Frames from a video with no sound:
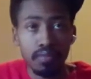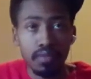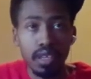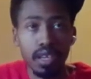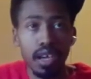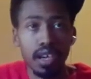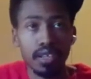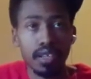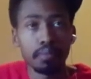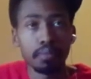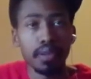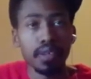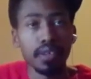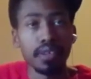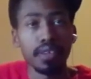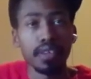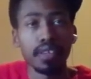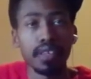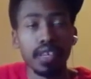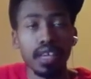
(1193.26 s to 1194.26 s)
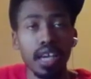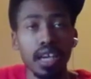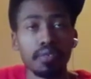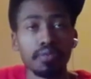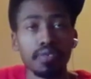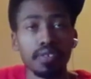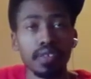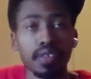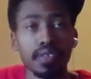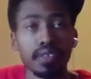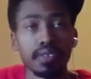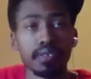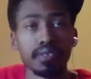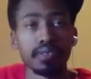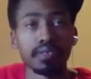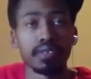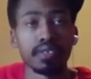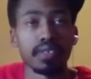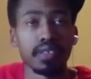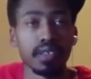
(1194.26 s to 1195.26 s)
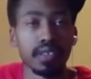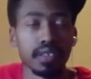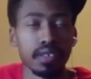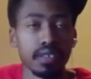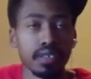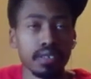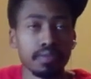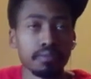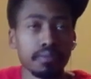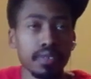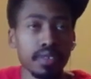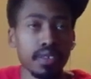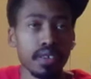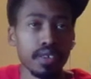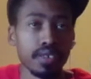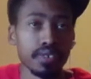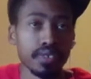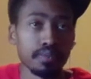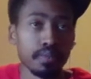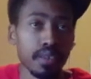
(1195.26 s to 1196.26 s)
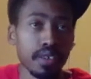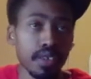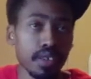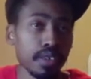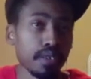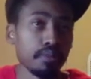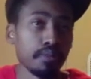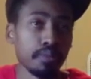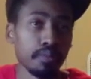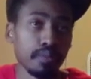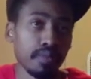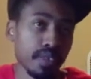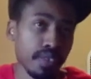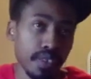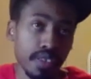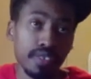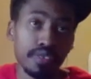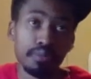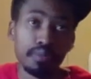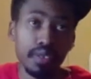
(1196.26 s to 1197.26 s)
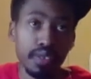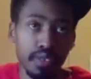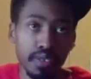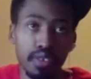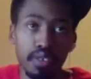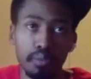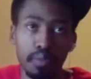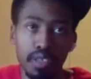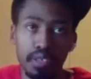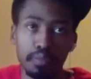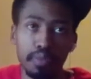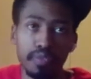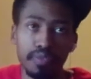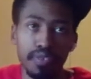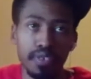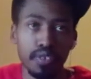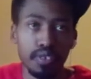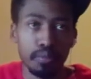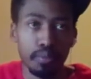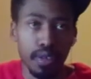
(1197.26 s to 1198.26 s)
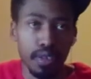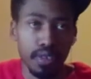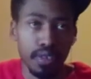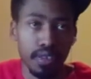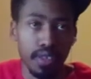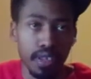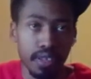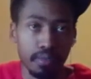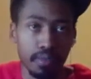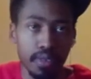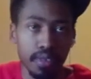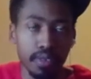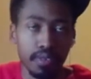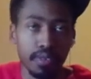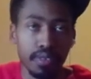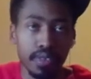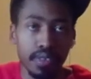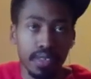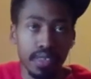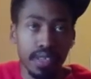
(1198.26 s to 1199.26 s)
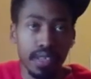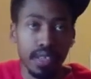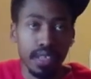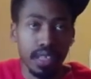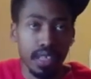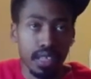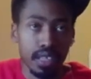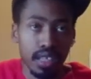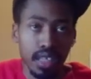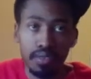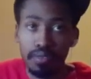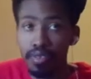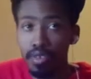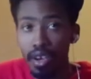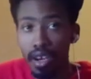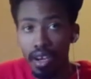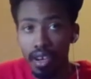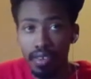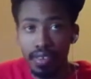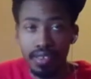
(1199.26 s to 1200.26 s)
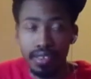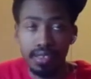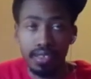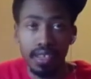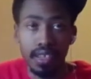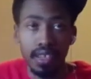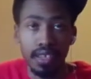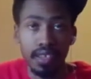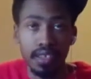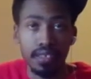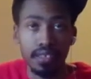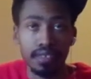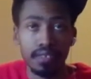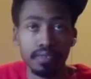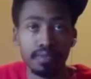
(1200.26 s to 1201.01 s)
I commend any athlete that be honest about it. It gives me, makes me feel better. Like, well, even though I understand,